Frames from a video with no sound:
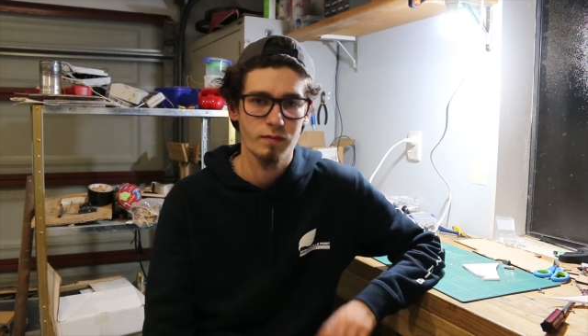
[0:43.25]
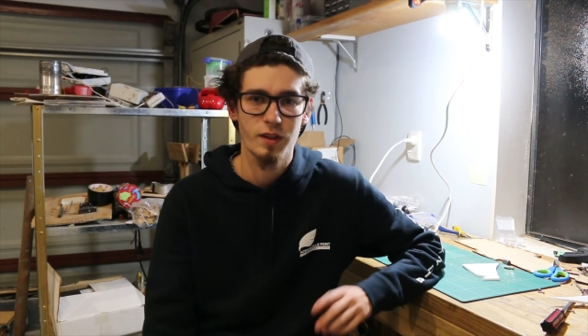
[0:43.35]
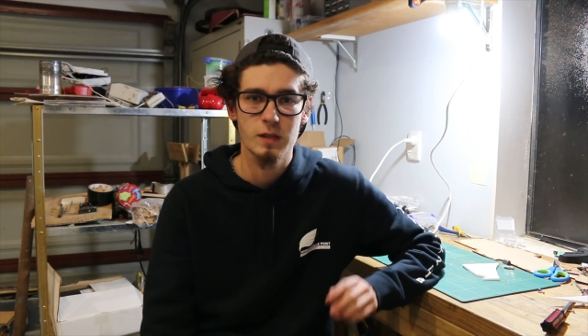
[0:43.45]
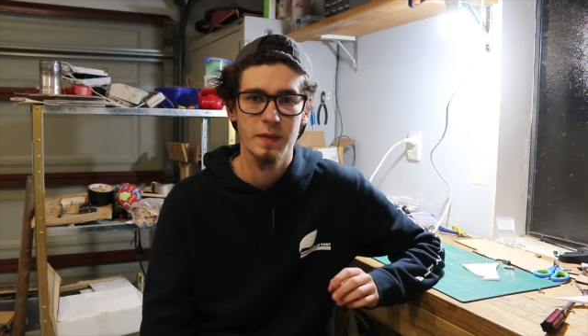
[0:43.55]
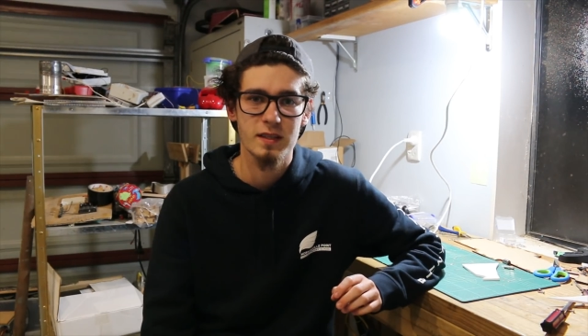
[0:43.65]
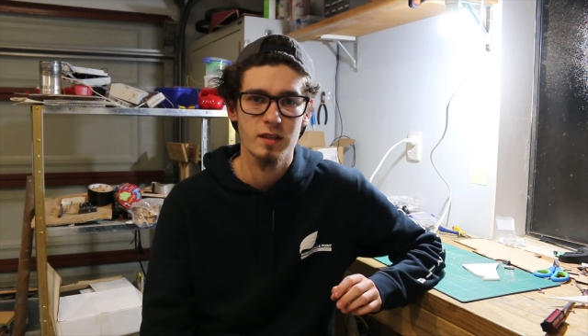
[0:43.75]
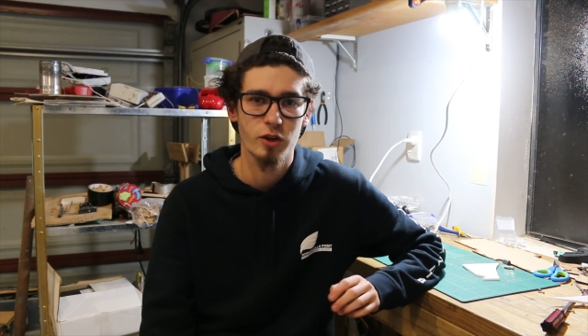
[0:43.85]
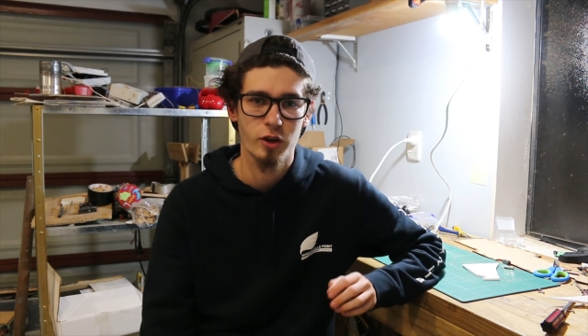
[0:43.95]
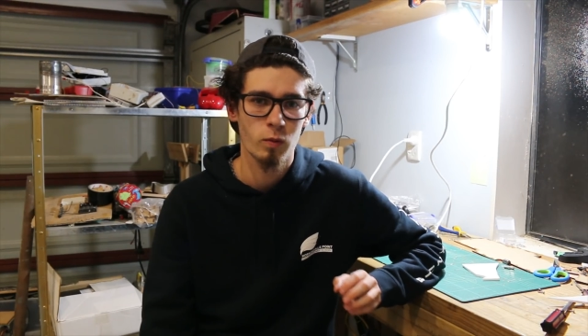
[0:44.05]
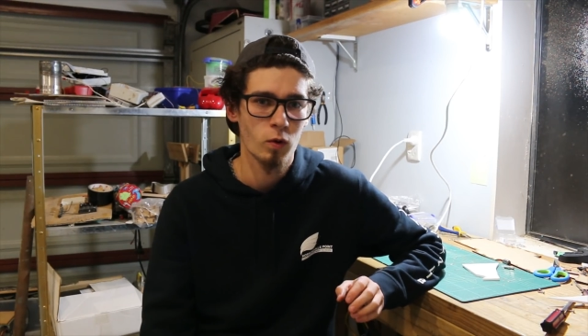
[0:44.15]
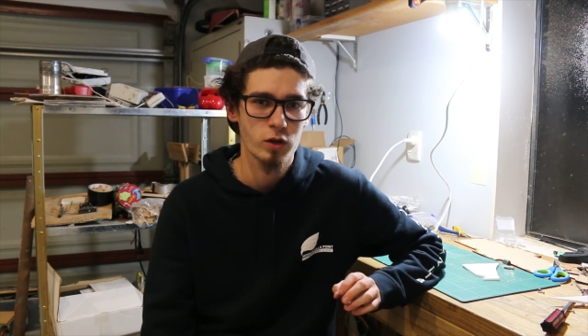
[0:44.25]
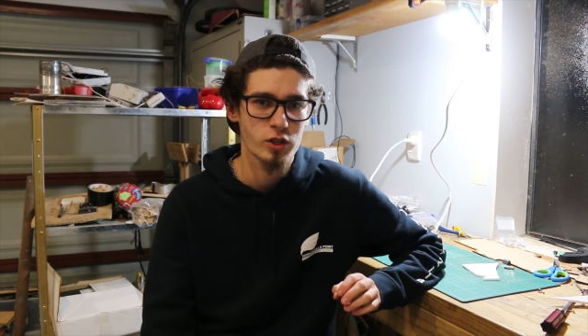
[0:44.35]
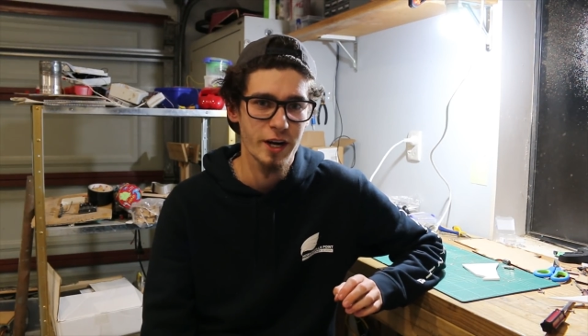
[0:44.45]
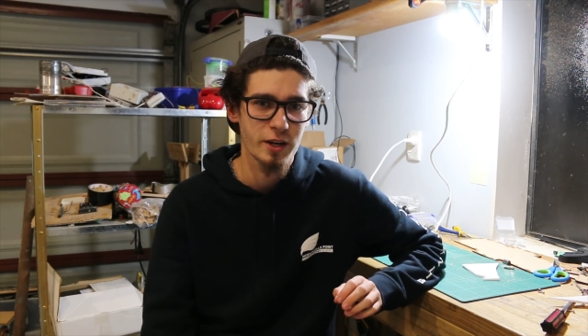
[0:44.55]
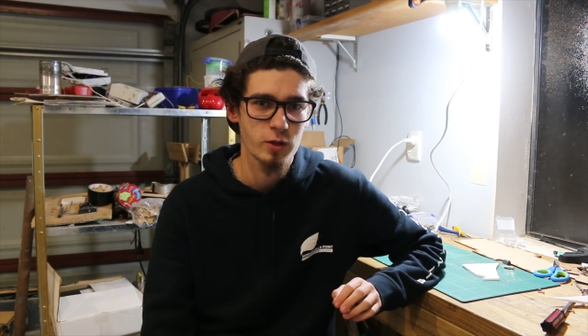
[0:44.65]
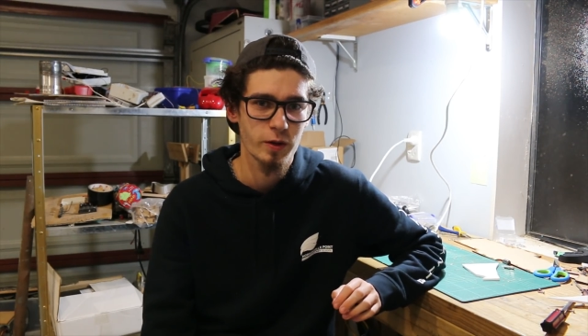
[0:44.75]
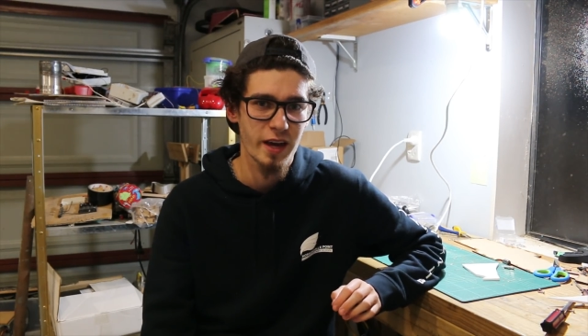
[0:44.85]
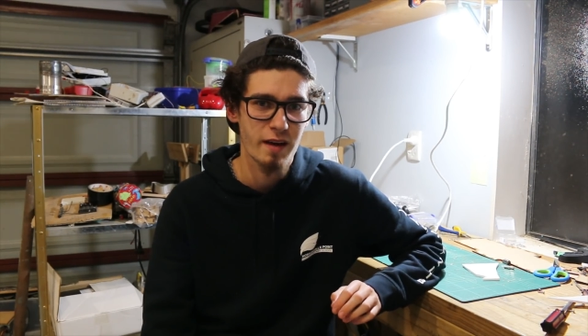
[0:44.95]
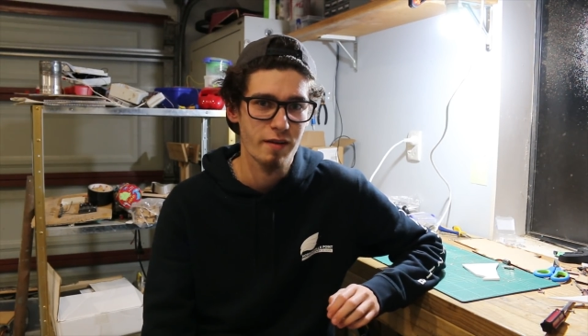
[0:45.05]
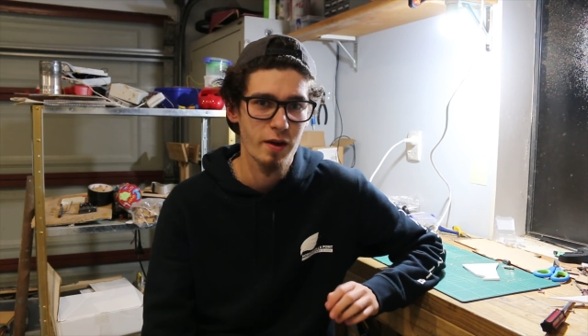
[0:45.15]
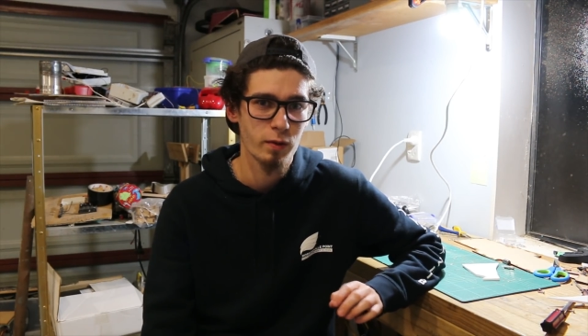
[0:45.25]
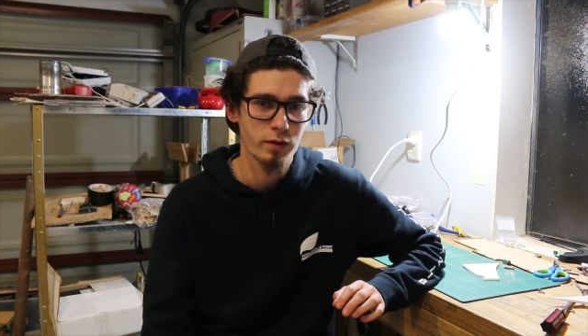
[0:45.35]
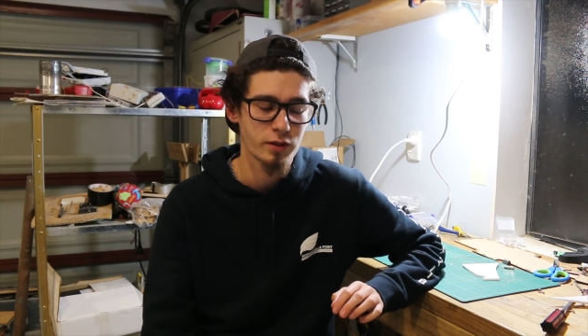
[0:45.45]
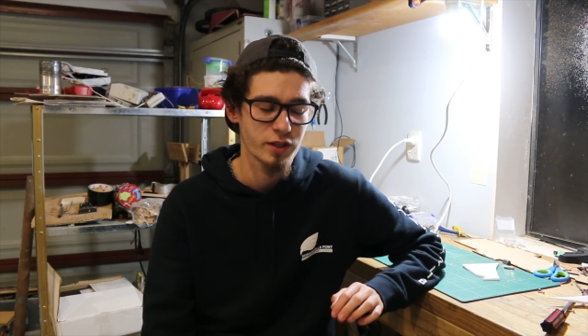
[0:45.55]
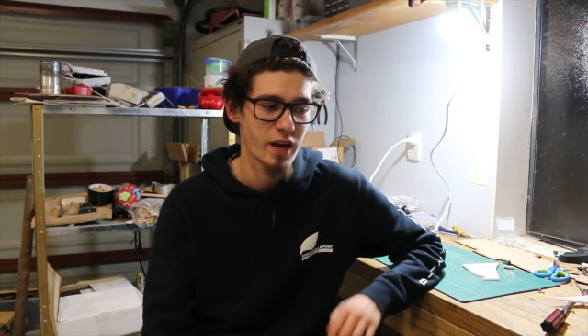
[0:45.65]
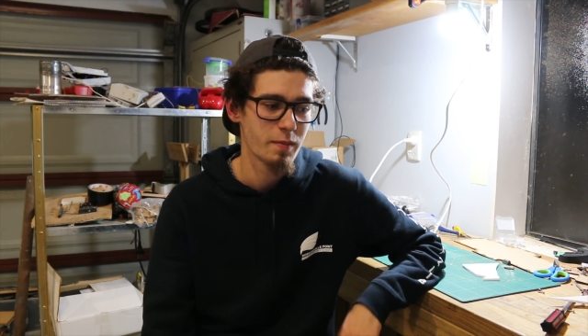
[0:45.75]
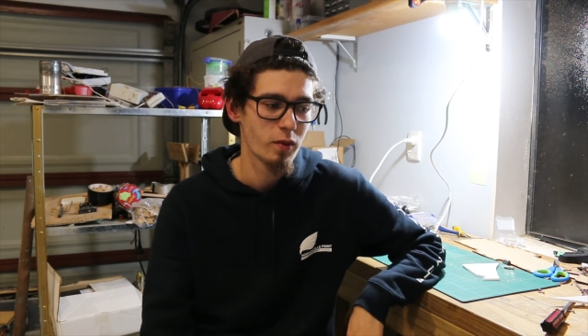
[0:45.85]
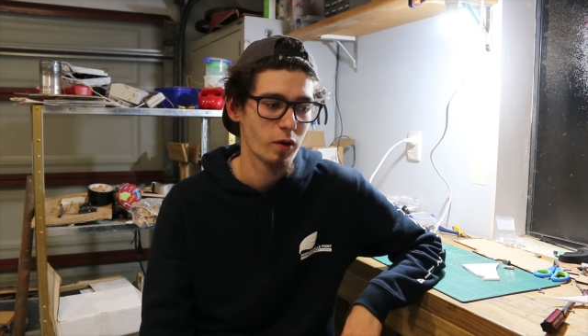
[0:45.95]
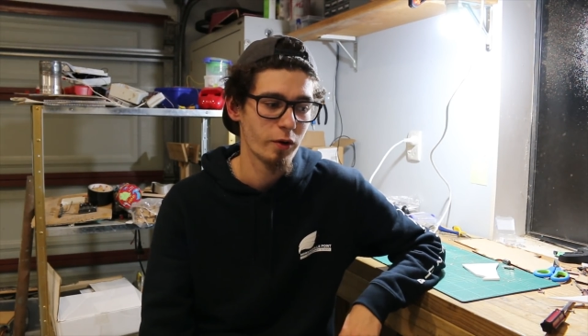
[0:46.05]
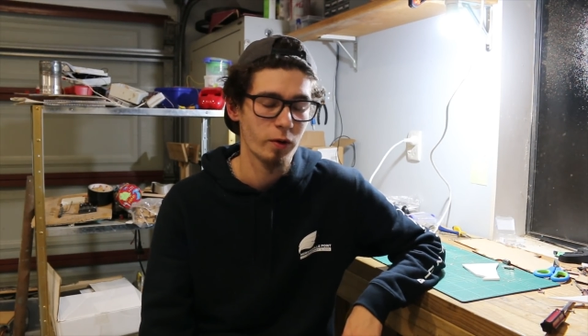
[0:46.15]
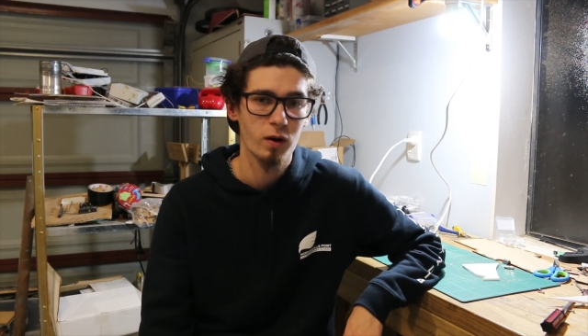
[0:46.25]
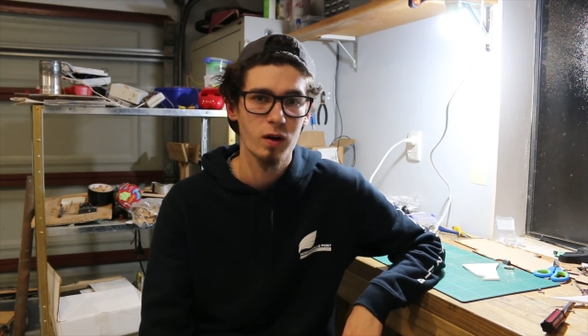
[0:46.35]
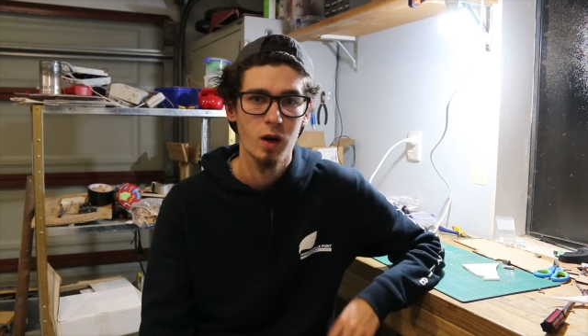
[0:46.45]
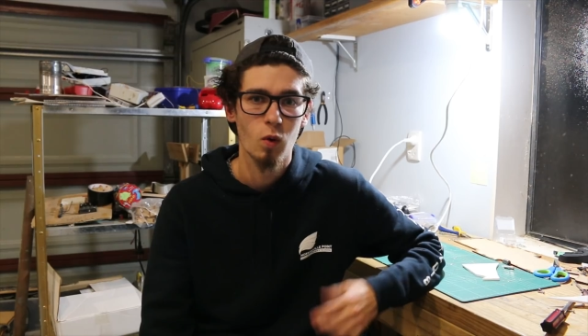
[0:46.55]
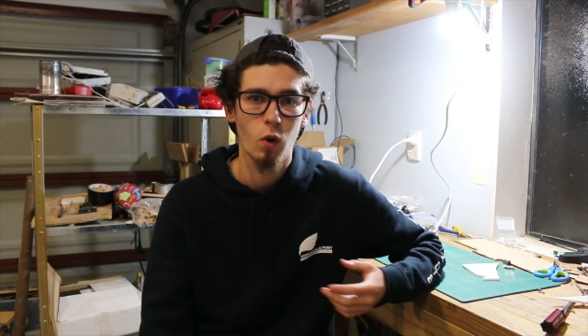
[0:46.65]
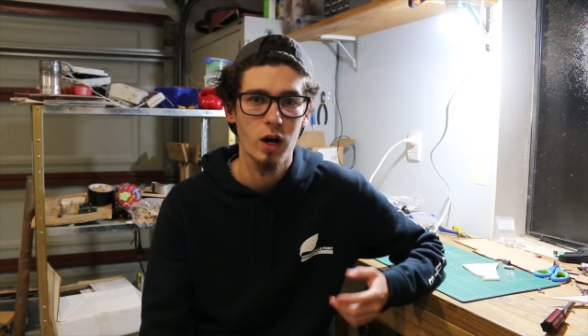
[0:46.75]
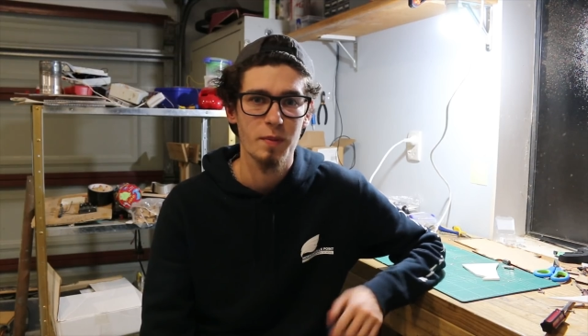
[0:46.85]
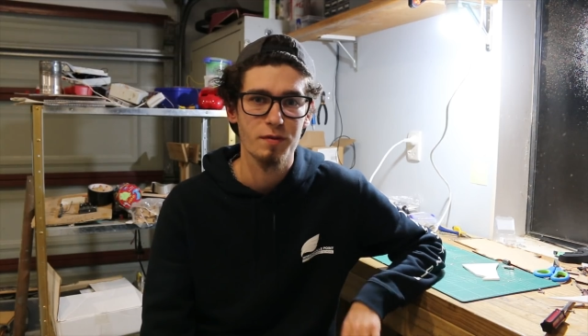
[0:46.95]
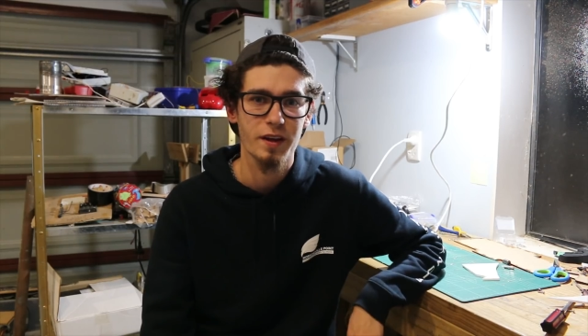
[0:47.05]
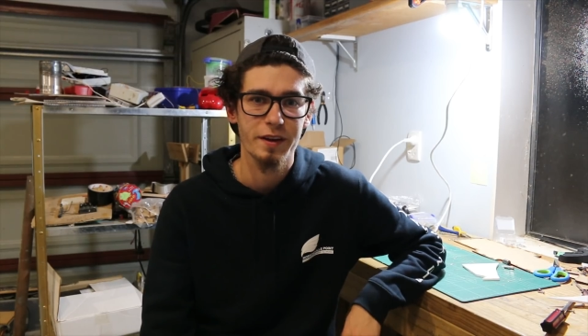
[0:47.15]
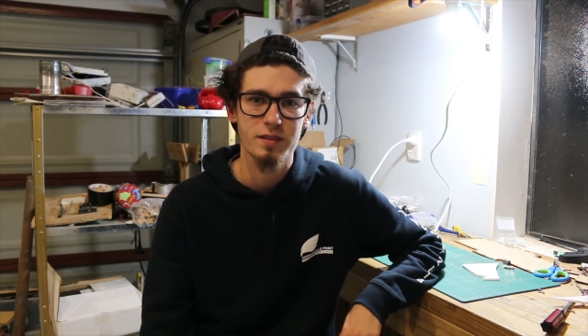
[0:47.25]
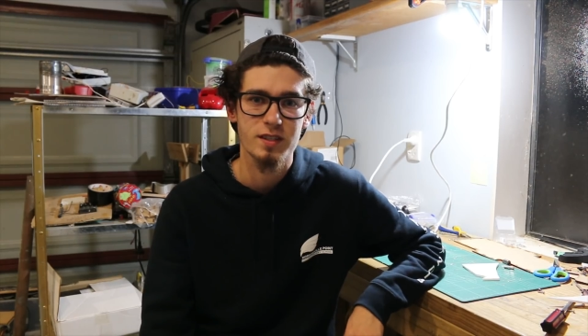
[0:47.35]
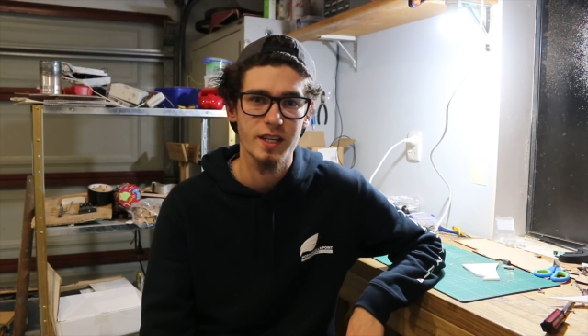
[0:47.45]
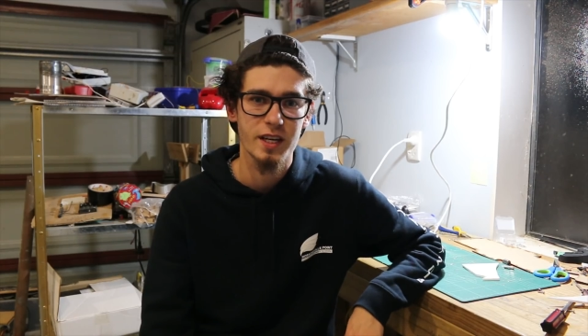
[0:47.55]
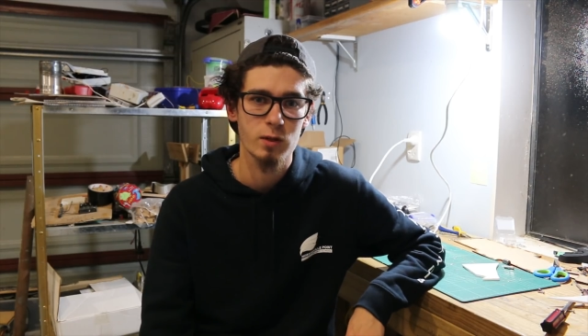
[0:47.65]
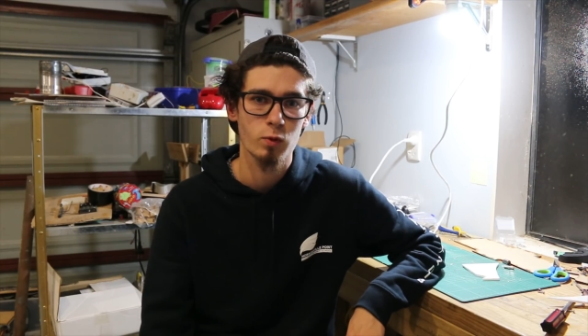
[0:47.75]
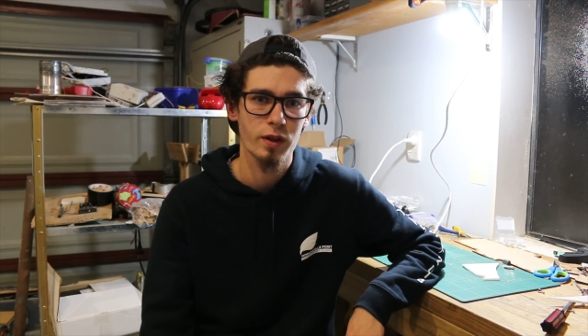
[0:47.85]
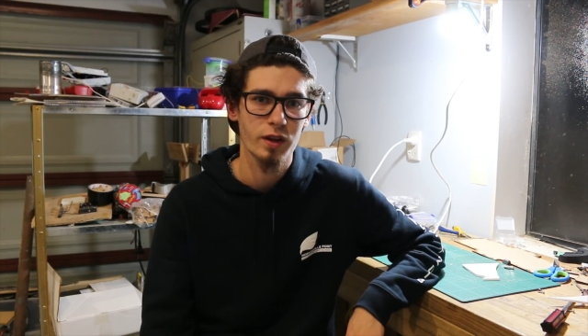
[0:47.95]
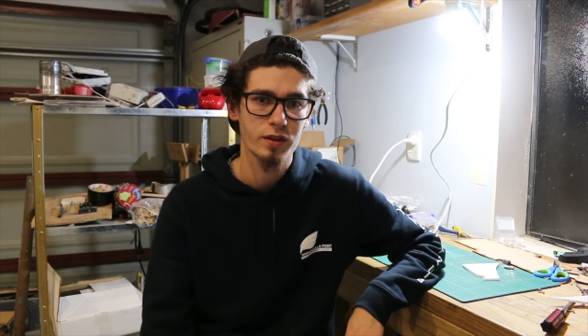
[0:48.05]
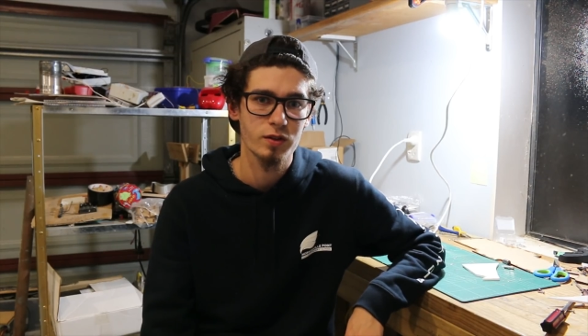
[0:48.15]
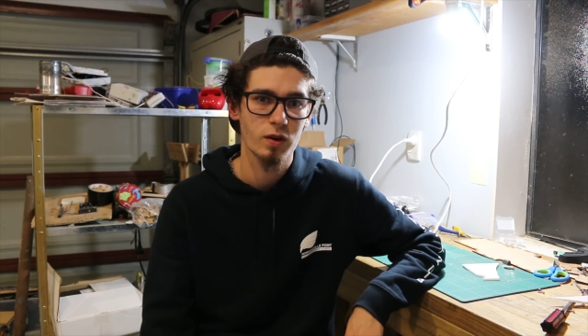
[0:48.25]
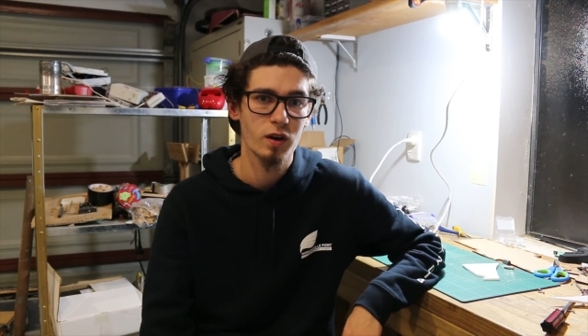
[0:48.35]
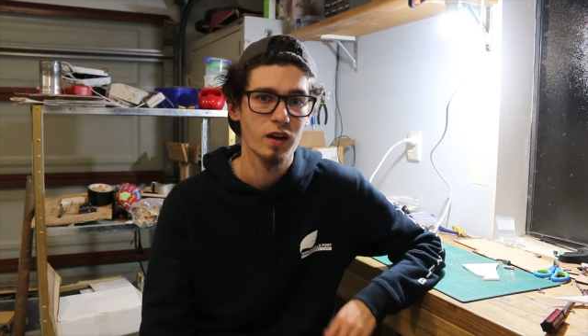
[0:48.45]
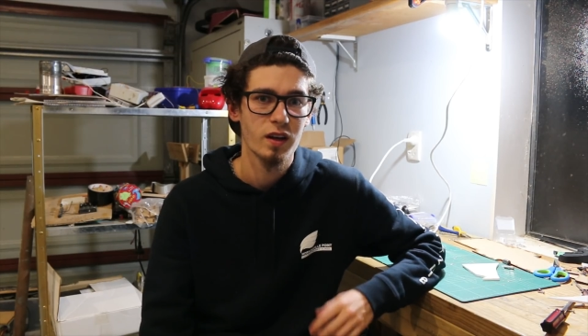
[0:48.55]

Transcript: This means that you can walk straight into a cafe with your skateboard or walk up a flight of stairs with it or